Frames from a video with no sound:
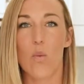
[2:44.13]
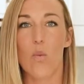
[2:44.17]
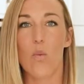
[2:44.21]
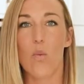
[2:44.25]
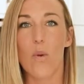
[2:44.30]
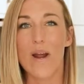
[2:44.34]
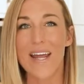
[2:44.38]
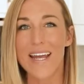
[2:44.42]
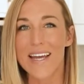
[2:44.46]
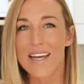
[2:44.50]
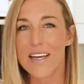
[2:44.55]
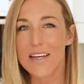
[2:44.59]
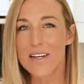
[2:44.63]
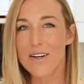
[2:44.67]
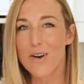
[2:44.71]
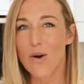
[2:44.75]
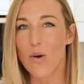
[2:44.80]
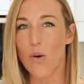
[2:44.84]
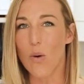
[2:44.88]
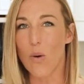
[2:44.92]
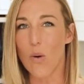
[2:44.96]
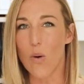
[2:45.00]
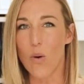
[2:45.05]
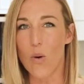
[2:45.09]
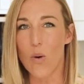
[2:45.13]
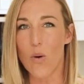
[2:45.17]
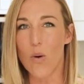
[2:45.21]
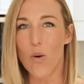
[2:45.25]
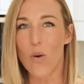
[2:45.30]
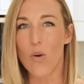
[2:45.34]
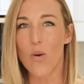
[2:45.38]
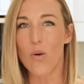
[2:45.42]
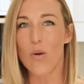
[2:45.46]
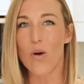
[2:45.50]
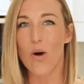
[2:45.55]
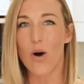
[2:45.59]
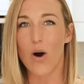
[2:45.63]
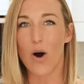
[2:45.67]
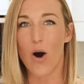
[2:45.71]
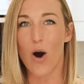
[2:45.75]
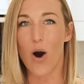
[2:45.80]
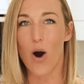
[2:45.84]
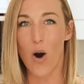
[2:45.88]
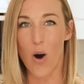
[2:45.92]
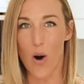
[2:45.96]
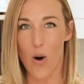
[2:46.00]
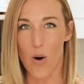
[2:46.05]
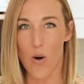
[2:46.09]
We can all
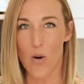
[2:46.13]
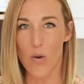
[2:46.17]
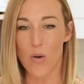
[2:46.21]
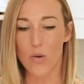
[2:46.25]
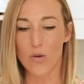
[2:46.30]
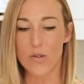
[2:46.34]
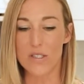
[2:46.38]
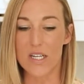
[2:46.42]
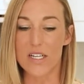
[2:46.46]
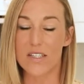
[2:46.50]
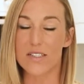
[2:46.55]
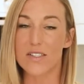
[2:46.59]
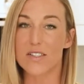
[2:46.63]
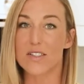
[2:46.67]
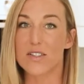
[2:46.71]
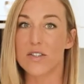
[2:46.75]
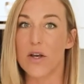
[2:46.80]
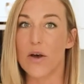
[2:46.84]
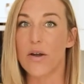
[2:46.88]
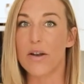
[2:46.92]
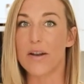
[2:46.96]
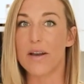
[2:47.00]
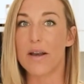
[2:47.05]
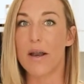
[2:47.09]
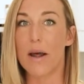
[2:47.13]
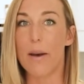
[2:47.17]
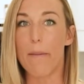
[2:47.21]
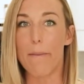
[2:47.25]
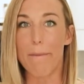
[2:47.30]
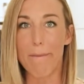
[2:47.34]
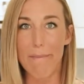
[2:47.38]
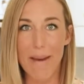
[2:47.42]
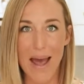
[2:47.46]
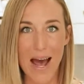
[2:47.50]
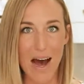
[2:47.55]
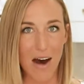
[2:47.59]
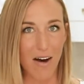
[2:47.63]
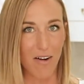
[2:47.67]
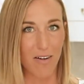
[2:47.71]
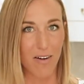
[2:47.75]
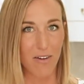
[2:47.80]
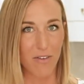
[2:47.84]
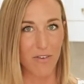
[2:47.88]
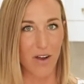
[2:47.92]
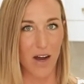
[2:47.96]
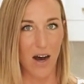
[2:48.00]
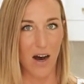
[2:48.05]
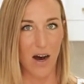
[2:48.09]
hold a certain amount
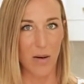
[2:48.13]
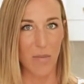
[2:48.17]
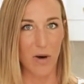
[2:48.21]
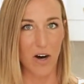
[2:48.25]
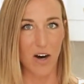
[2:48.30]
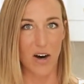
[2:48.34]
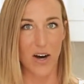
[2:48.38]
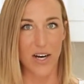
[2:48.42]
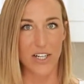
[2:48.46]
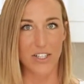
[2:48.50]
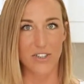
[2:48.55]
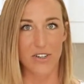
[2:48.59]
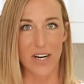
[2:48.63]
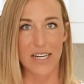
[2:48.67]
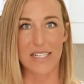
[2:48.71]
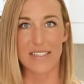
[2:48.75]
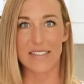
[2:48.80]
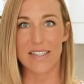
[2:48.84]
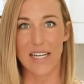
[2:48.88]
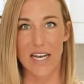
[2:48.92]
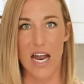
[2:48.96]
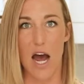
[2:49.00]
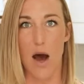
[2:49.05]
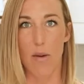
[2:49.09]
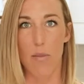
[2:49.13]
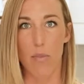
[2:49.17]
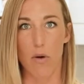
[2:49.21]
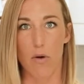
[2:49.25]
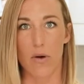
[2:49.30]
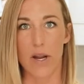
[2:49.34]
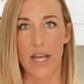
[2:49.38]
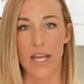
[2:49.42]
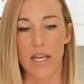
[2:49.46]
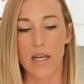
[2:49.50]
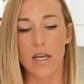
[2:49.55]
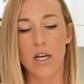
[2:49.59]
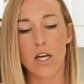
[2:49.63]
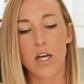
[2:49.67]
of carbohydrates in our body.